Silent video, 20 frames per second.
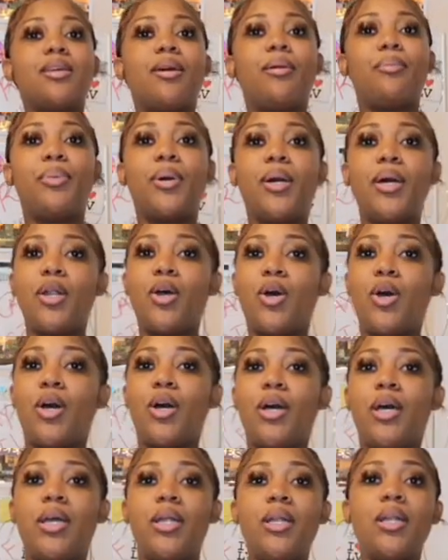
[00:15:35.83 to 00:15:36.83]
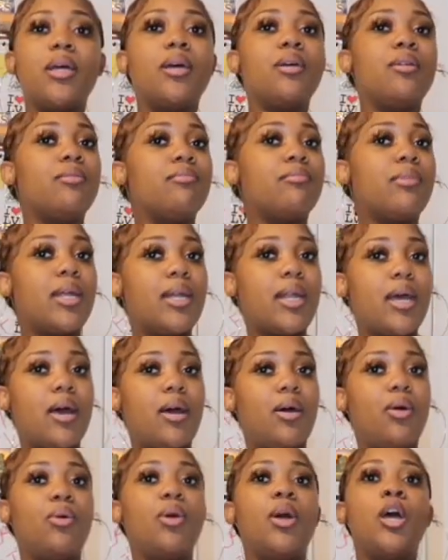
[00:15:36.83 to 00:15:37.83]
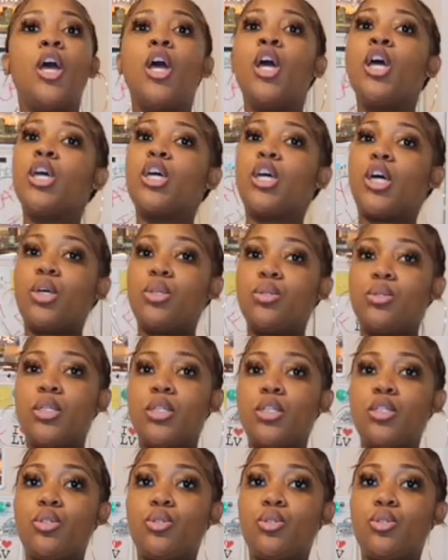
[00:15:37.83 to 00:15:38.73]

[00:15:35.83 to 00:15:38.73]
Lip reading: some put on, run out, go to the